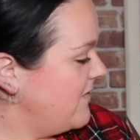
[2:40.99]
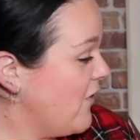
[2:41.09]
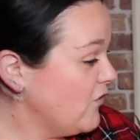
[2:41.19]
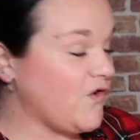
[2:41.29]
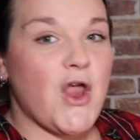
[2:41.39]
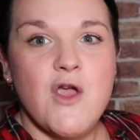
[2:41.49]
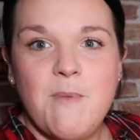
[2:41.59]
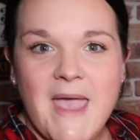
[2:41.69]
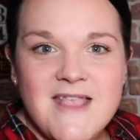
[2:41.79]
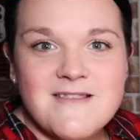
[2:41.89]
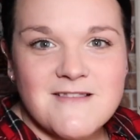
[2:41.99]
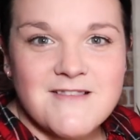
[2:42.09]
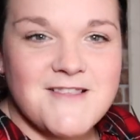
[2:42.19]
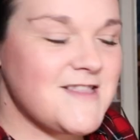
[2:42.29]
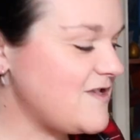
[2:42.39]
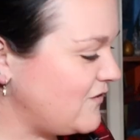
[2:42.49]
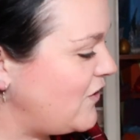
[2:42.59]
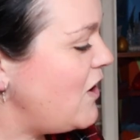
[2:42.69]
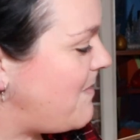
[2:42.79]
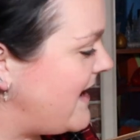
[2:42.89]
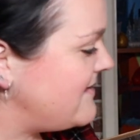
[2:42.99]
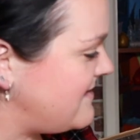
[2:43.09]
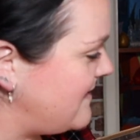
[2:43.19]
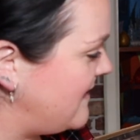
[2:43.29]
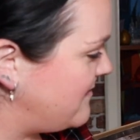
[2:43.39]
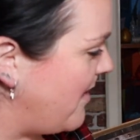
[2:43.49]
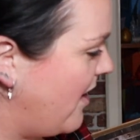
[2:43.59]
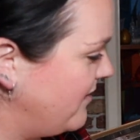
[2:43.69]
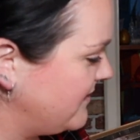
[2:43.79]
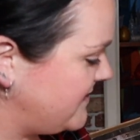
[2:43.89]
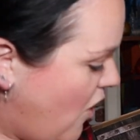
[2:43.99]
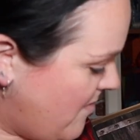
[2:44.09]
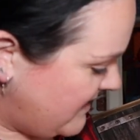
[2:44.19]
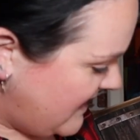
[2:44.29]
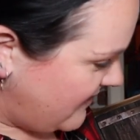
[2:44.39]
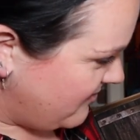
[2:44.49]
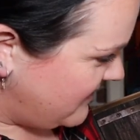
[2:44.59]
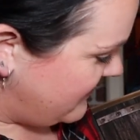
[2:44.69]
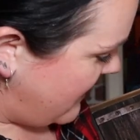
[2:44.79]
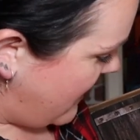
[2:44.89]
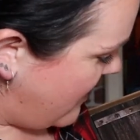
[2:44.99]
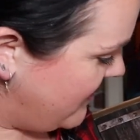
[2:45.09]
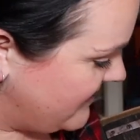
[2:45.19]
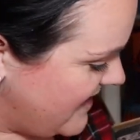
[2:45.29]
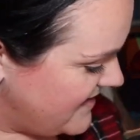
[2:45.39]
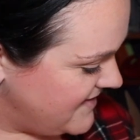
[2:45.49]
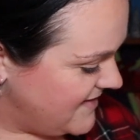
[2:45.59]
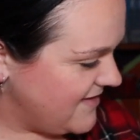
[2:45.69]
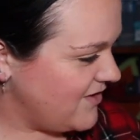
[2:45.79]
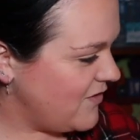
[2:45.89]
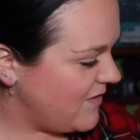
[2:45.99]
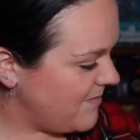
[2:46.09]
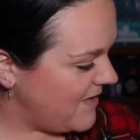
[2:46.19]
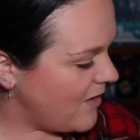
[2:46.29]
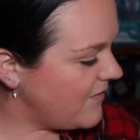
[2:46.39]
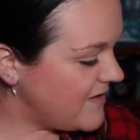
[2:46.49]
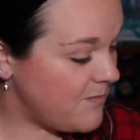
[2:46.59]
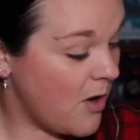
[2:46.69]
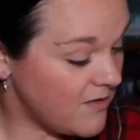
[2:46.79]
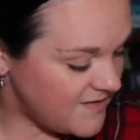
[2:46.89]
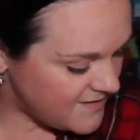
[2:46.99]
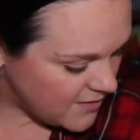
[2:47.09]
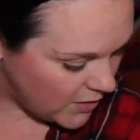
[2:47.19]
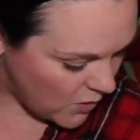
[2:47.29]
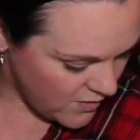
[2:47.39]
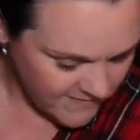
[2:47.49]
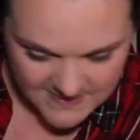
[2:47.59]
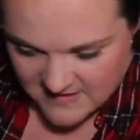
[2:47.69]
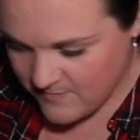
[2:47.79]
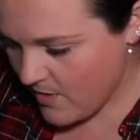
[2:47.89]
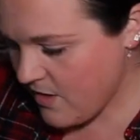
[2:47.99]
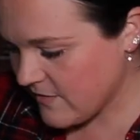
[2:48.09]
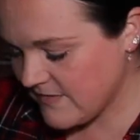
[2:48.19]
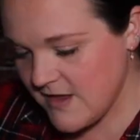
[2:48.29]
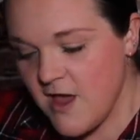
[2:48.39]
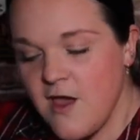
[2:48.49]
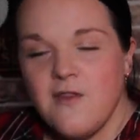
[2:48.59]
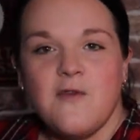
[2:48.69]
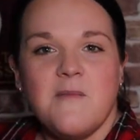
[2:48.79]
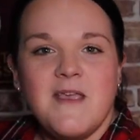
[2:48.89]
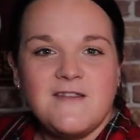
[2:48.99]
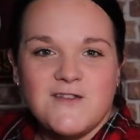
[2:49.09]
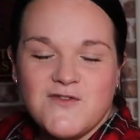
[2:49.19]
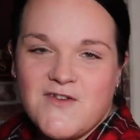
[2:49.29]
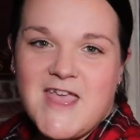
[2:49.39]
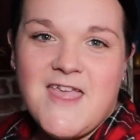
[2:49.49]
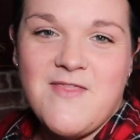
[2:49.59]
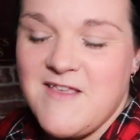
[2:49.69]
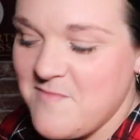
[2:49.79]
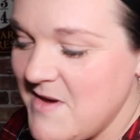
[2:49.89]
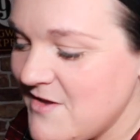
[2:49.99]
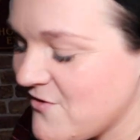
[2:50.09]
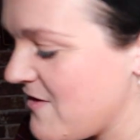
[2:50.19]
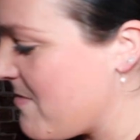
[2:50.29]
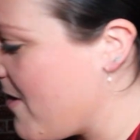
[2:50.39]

we've got two pins. There's two pins in this box. Oh my days, what is that? I'm excited. There's another, there's boxes galore in this box. The mystery in this mystery